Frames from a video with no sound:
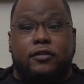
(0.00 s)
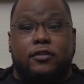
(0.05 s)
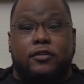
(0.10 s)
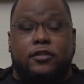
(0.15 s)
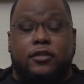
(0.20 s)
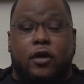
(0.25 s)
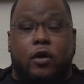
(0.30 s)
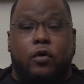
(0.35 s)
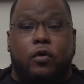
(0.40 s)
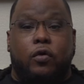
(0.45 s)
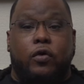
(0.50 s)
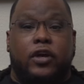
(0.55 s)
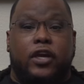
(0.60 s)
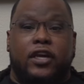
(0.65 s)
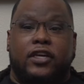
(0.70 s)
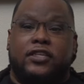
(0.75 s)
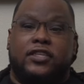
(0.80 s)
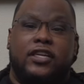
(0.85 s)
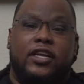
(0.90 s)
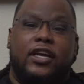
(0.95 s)
So
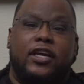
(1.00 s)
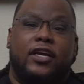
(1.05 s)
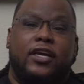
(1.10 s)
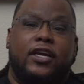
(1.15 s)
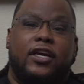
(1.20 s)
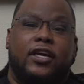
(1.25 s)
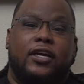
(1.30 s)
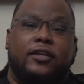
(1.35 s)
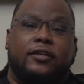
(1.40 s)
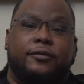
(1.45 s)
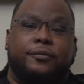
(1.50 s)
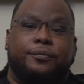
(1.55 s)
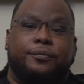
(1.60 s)
Damn, I thought it, you gave